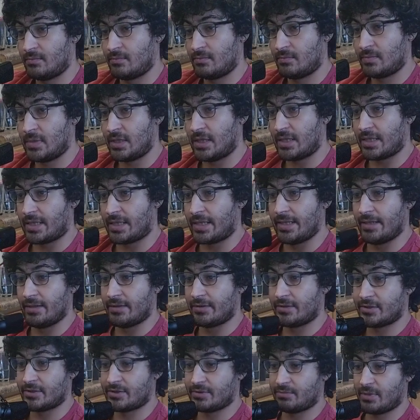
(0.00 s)
He
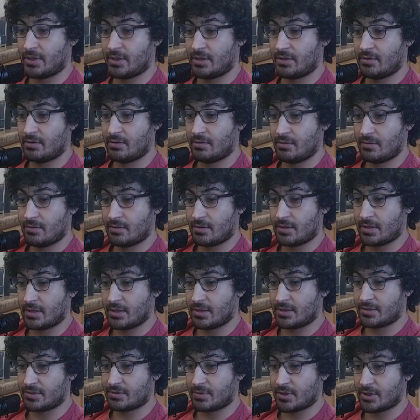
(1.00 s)
killers me.
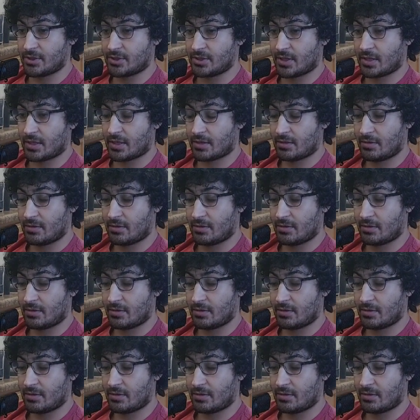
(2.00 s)
Killers my Jack.